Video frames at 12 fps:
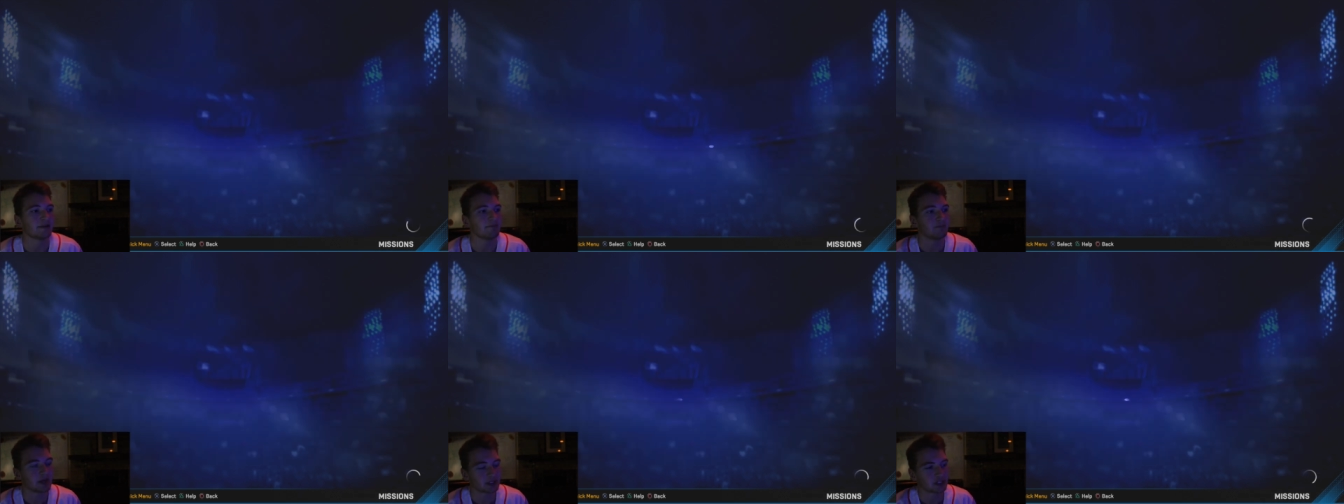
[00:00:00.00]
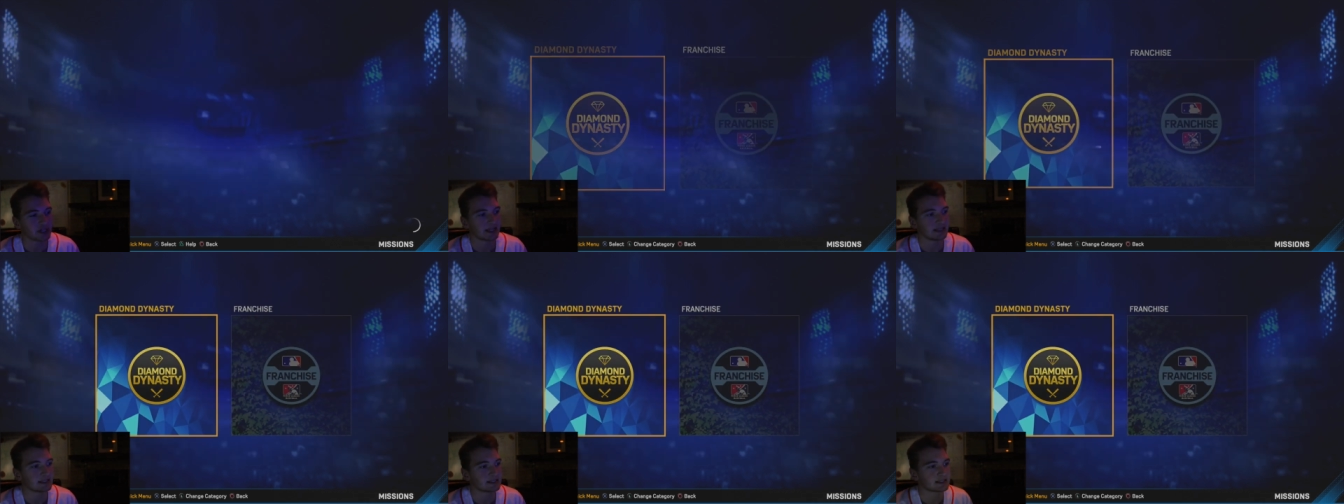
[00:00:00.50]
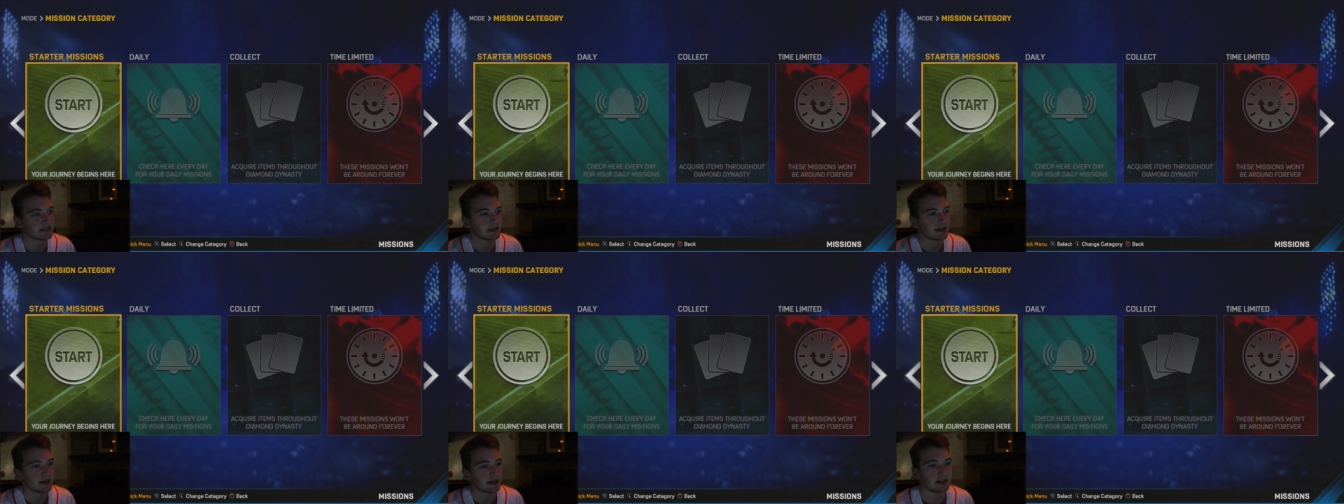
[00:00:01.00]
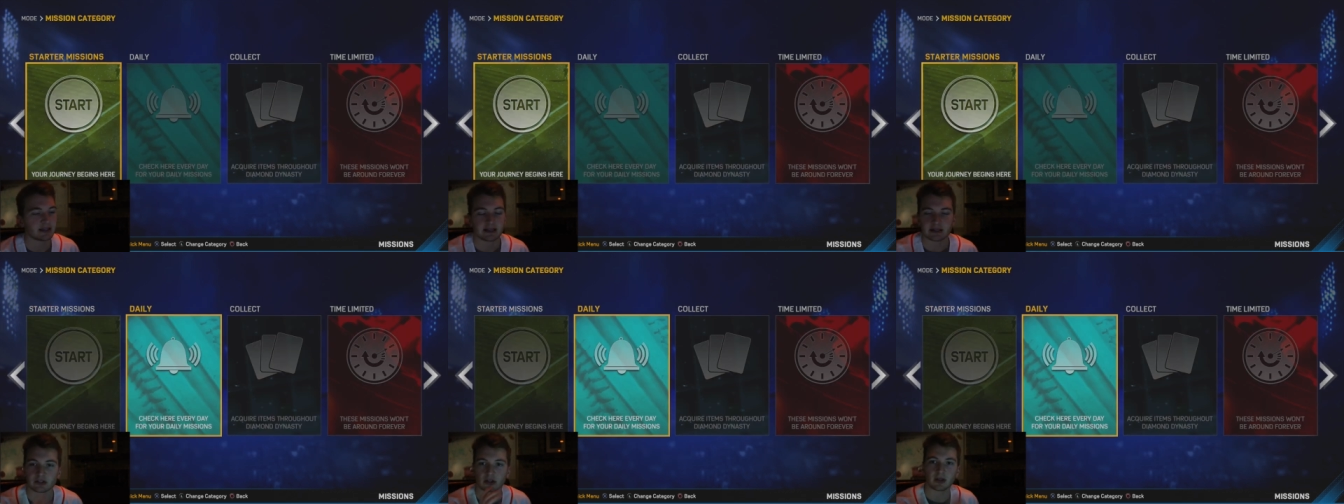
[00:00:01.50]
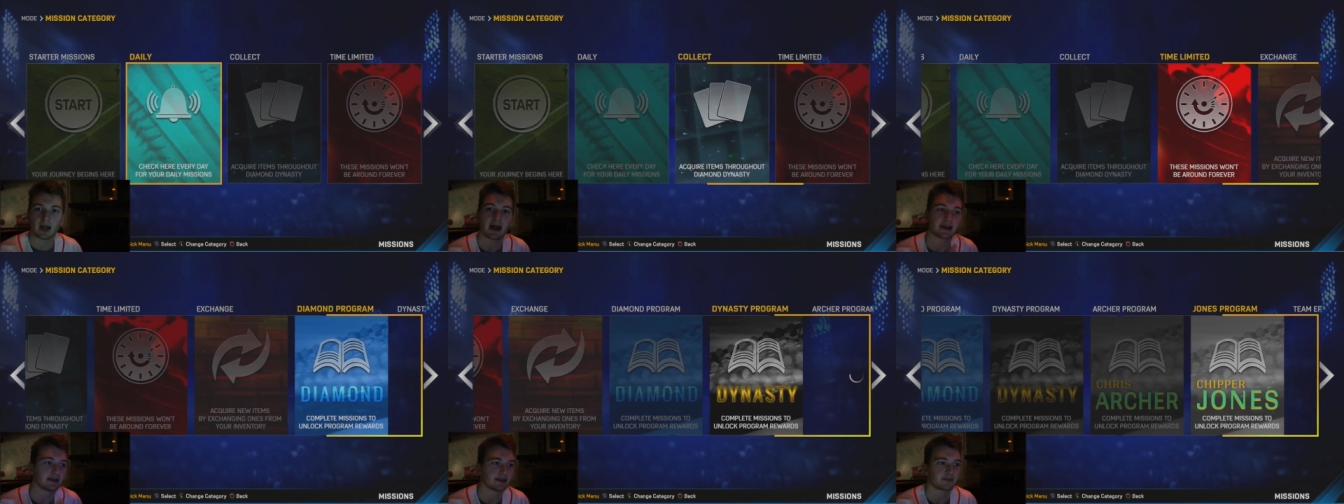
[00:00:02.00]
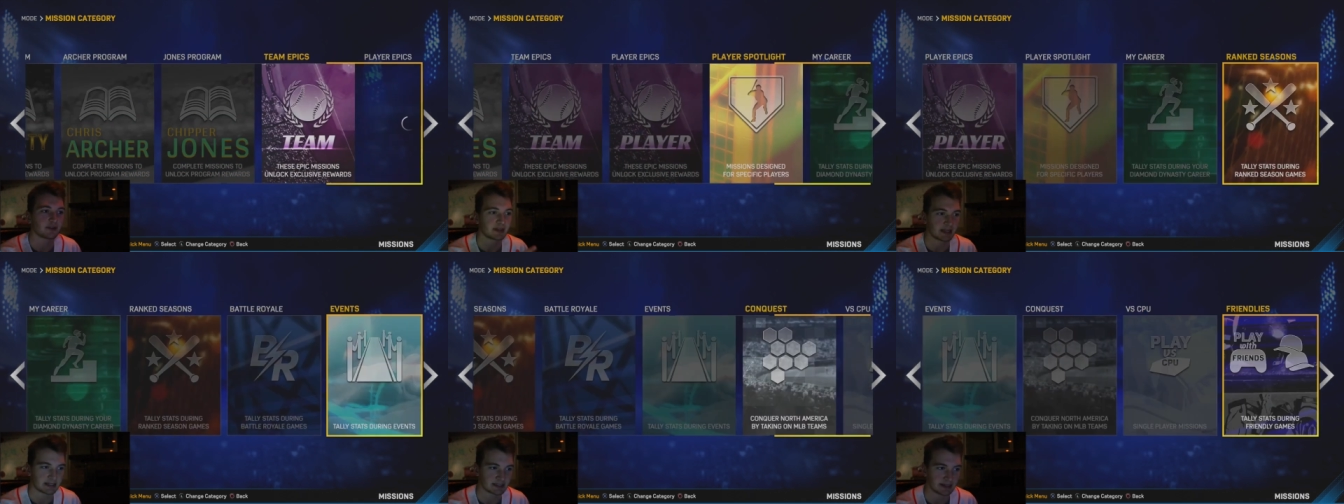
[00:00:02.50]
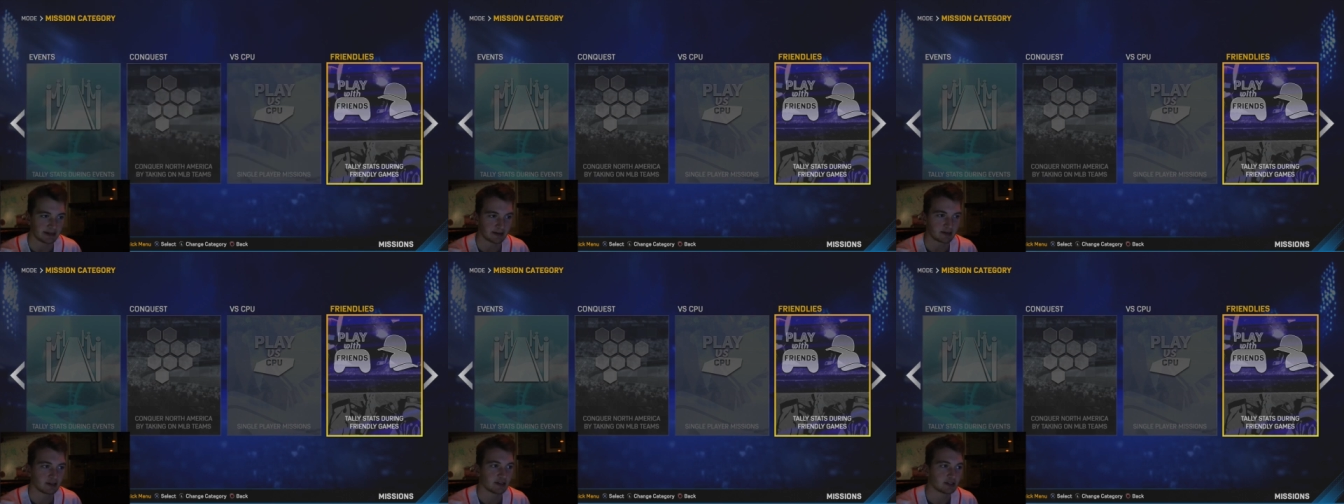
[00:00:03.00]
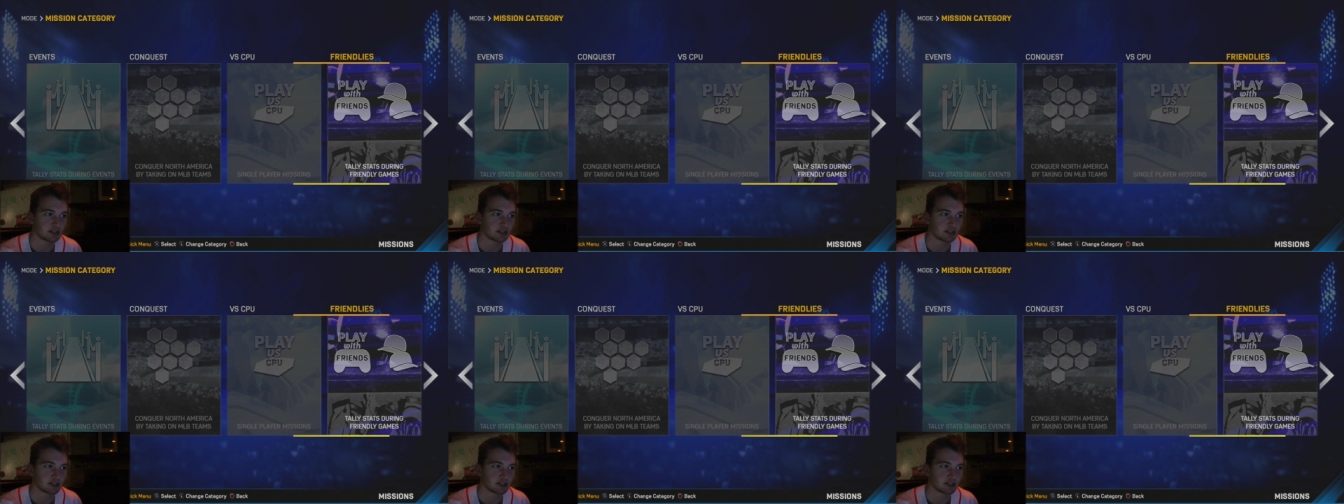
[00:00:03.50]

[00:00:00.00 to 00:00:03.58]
missions, uh, there's a lot of different things in here,